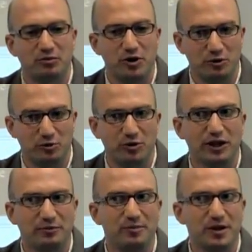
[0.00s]
we were
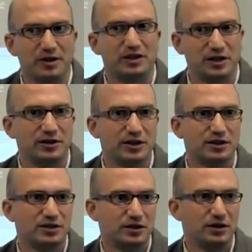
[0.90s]
really being
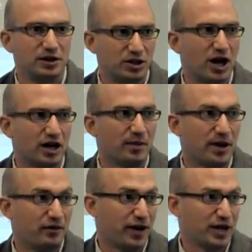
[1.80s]
serious in talking
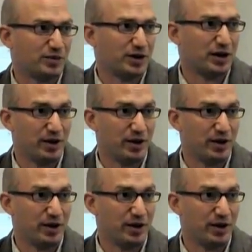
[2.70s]
about advisement.